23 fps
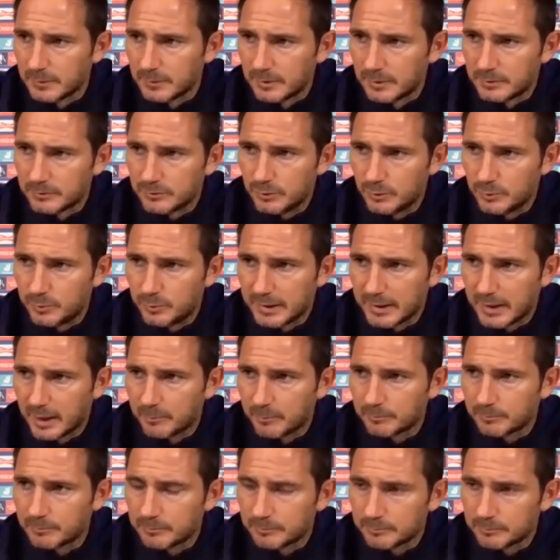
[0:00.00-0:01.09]
you
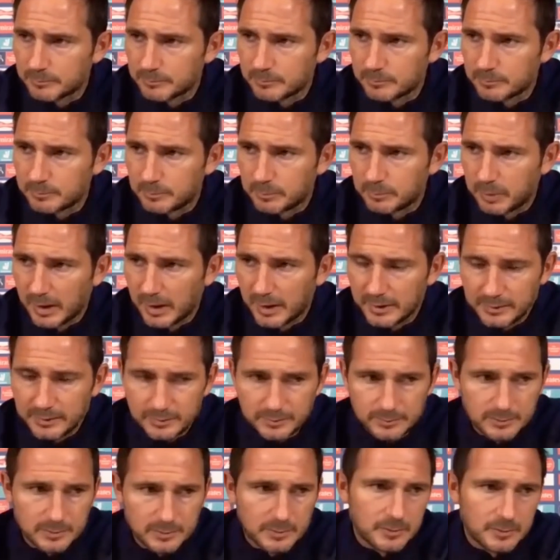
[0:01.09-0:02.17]
become play,
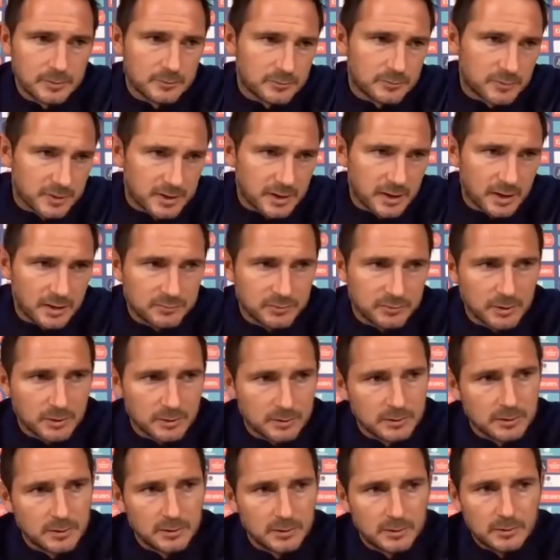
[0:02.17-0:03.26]
recover,
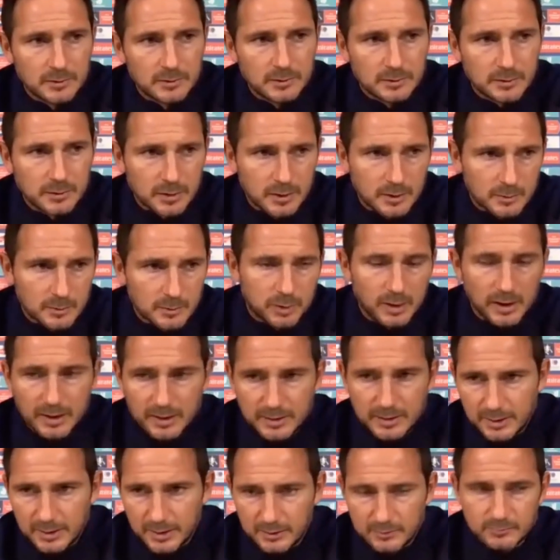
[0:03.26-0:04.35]
play
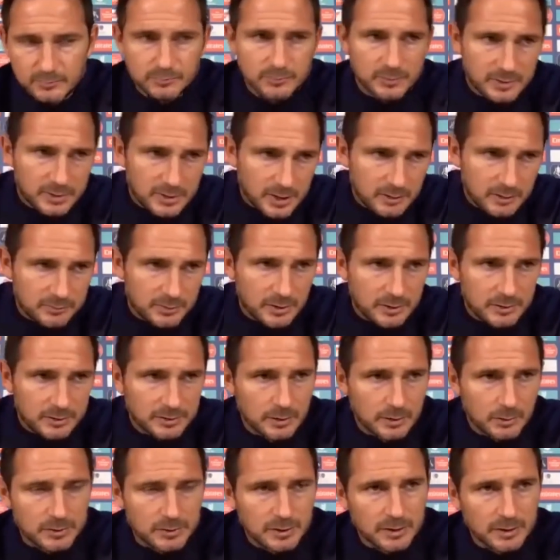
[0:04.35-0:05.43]
again, recover,
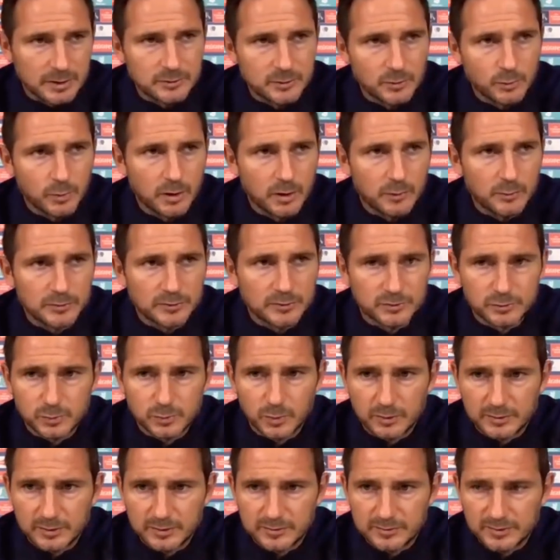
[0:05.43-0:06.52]
and you work with the
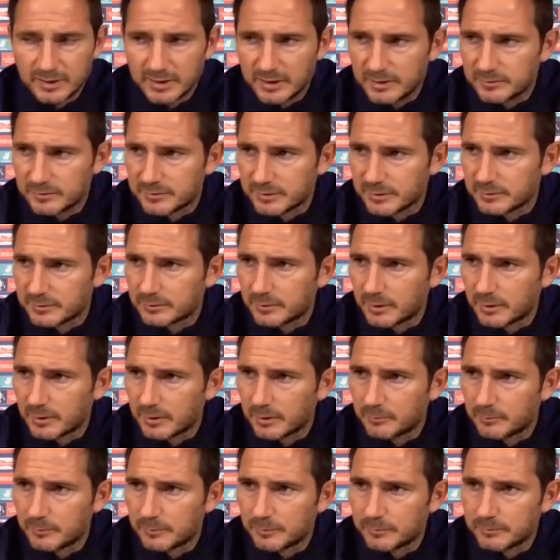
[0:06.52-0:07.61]
squad as it is.
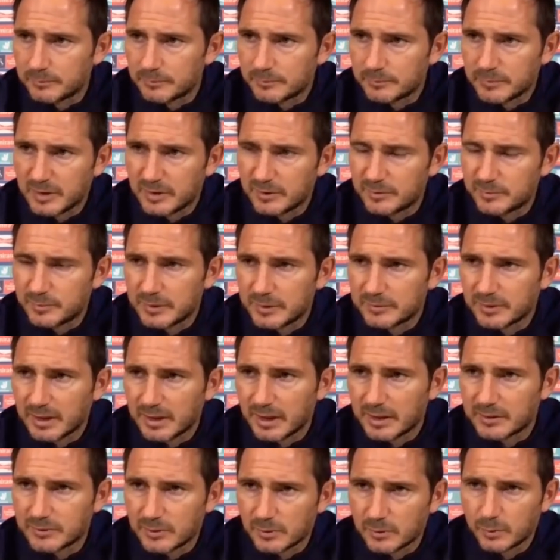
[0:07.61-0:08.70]
And it's an
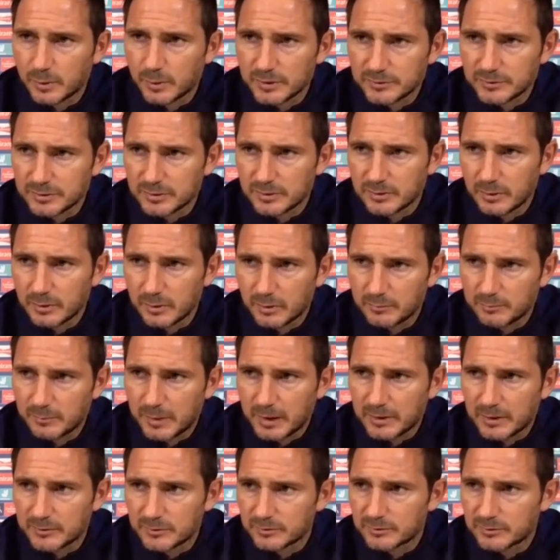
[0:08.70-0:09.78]
age-old question. A lot of
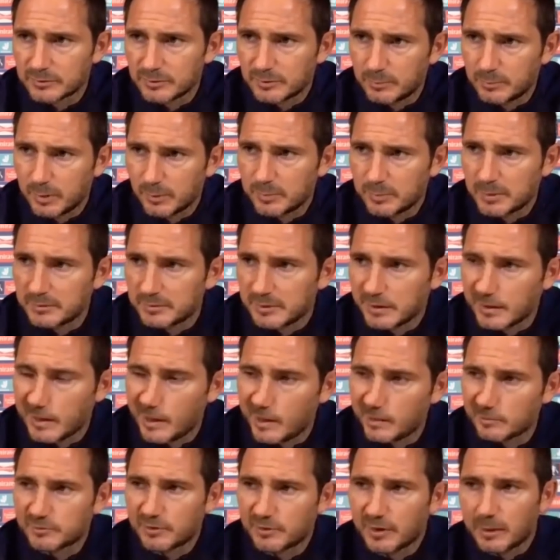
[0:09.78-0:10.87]
managers, you probably dig
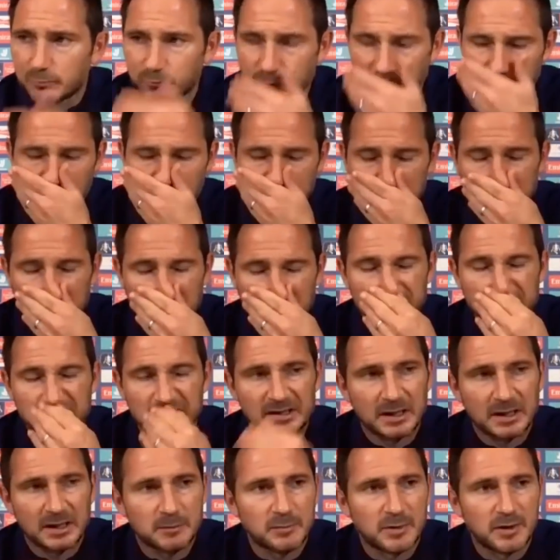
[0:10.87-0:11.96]
out times when I've mentioned
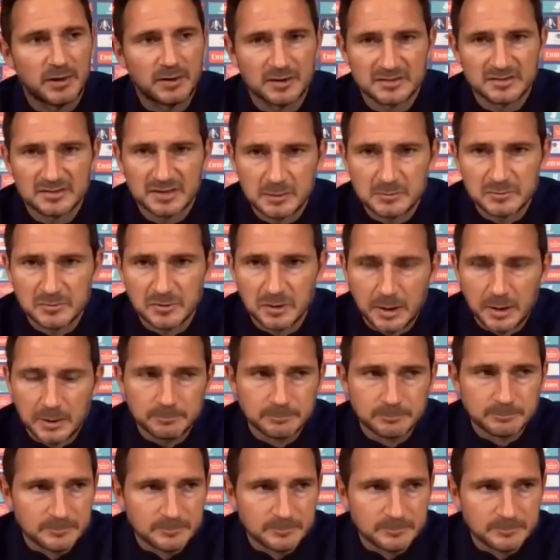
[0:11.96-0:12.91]
it, but at the same time,